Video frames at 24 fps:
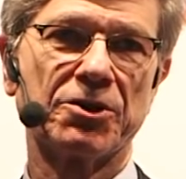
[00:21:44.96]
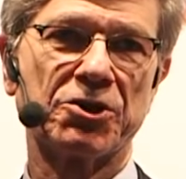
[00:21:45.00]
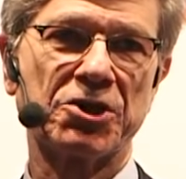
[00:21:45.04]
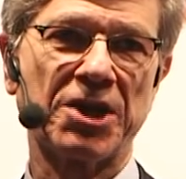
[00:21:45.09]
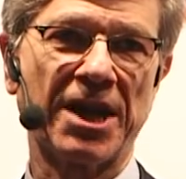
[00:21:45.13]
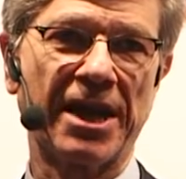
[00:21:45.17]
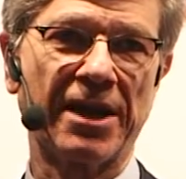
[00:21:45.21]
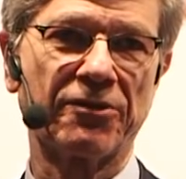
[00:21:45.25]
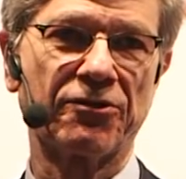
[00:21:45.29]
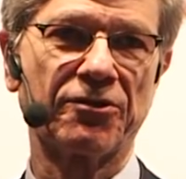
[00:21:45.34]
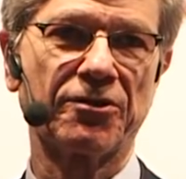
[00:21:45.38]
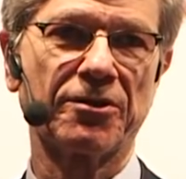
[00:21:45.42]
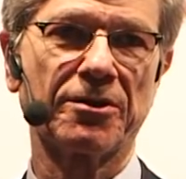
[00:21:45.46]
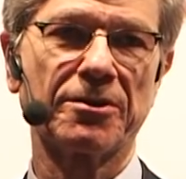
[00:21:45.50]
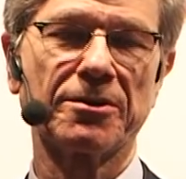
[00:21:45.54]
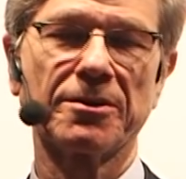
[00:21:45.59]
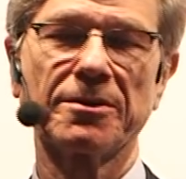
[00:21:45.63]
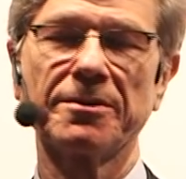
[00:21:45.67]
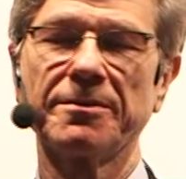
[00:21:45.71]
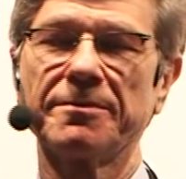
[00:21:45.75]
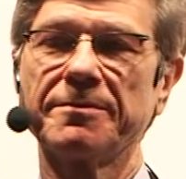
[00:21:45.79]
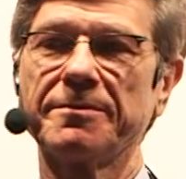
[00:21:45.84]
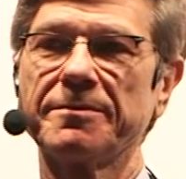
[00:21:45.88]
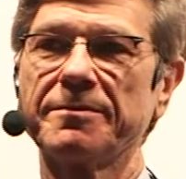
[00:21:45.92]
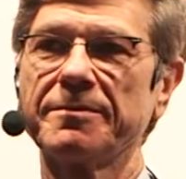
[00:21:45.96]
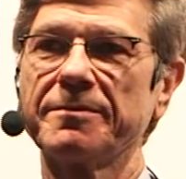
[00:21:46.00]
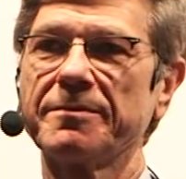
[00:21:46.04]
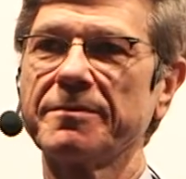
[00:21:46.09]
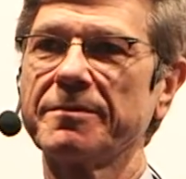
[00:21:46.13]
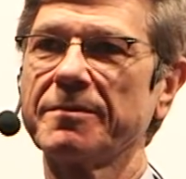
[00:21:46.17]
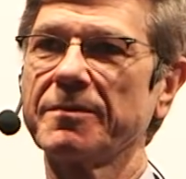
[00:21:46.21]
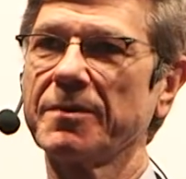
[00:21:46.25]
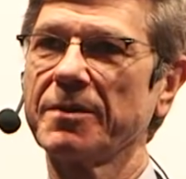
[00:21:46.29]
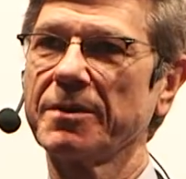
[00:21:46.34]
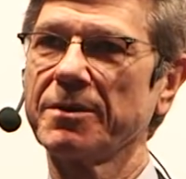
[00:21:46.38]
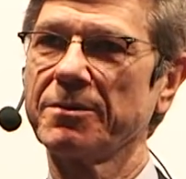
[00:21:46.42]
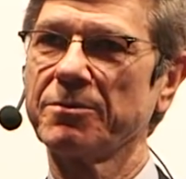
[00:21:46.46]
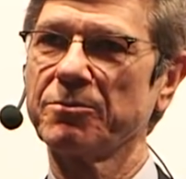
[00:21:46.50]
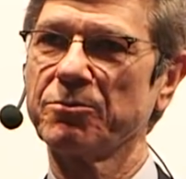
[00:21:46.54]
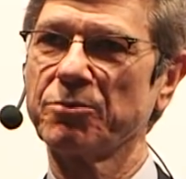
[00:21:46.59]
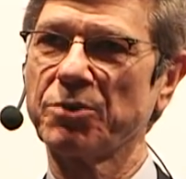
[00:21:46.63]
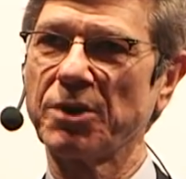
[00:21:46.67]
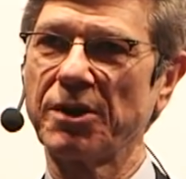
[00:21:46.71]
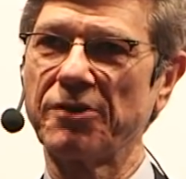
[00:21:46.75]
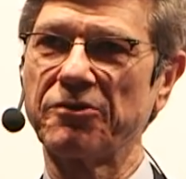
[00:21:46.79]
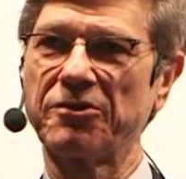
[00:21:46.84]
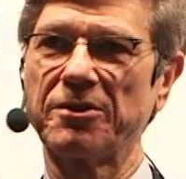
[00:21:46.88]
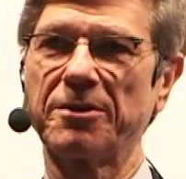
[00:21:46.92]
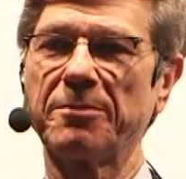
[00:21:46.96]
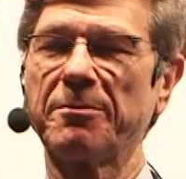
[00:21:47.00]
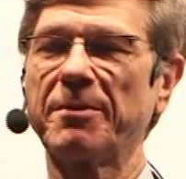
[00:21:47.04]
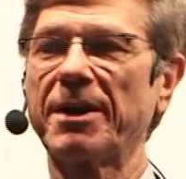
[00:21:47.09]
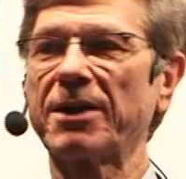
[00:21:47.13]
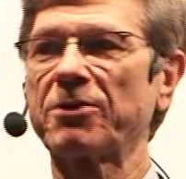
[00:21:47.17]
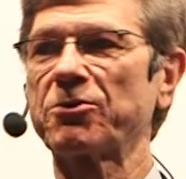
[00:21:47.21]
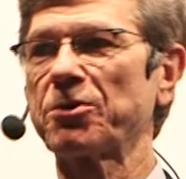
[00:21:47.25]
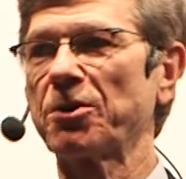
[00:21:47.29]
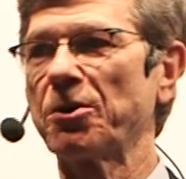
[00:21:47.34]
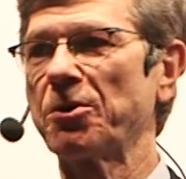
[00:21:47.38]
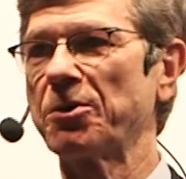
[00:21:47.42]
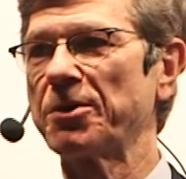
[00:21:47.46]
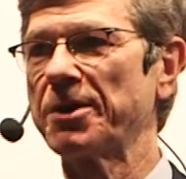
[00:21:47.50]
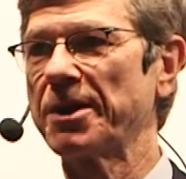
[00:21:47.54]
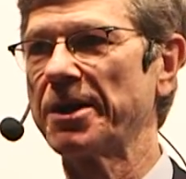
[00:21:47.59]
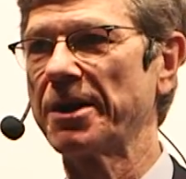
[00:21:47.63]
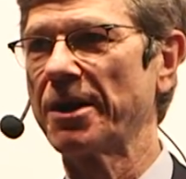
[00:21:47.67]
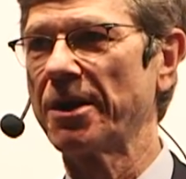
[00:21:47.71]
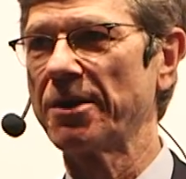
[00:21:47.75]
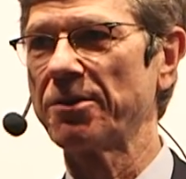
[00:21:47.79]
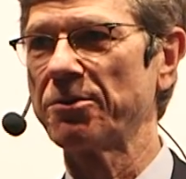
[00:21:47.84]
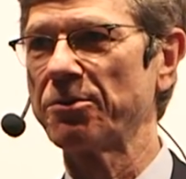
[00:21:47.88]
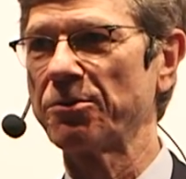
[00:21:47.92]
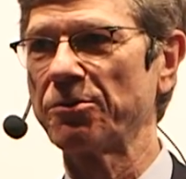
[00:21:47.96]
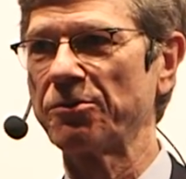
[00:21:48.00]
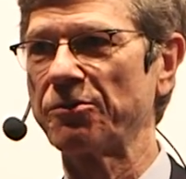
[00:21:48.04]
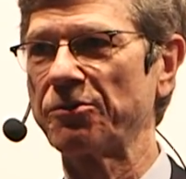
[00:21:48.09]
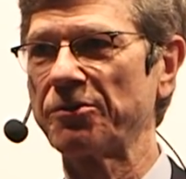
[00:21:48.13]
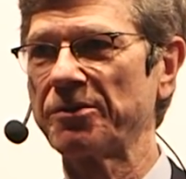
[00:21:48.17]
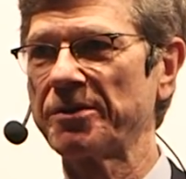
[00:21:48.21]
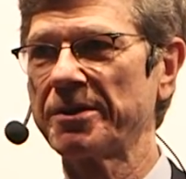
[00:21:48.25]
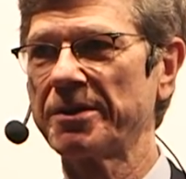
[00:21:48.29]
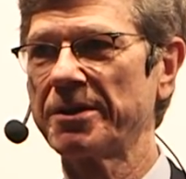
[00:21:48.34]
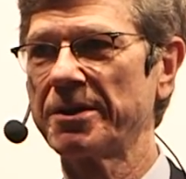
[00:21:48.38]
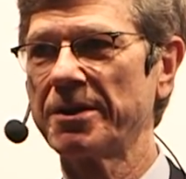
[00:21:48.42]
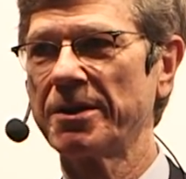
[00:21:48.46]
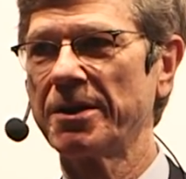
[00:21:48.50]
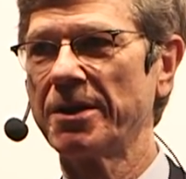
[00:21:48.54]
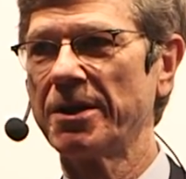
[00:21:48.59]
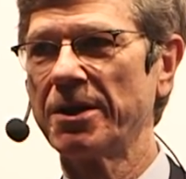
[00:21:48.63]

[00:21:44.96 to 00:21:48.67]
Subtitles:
the Chancellor, President Macron, and others